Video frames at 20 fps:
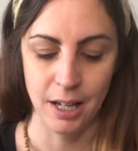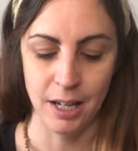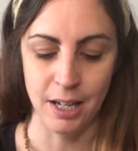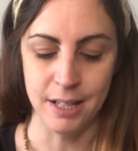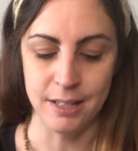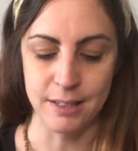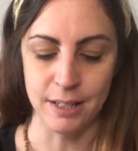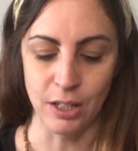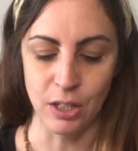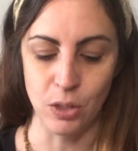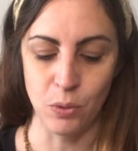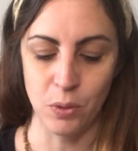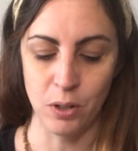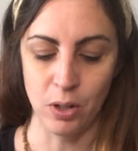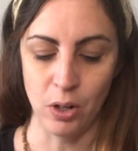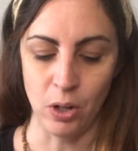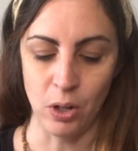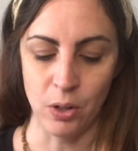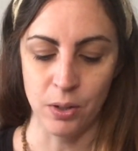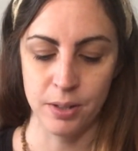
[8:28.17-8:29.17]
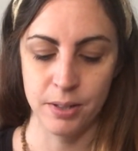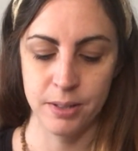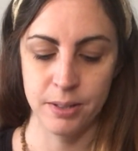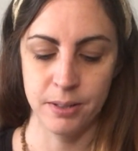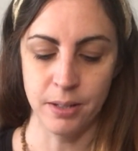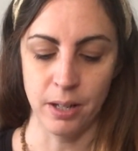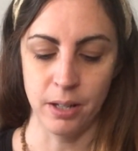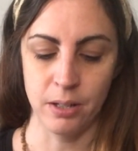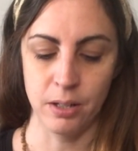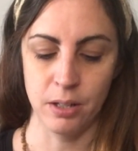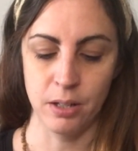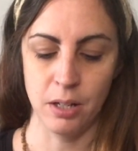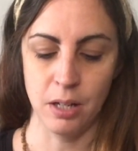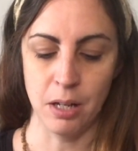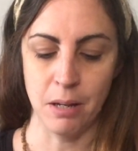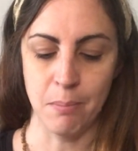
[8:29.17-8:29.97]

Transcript: It's like you can all of a sudden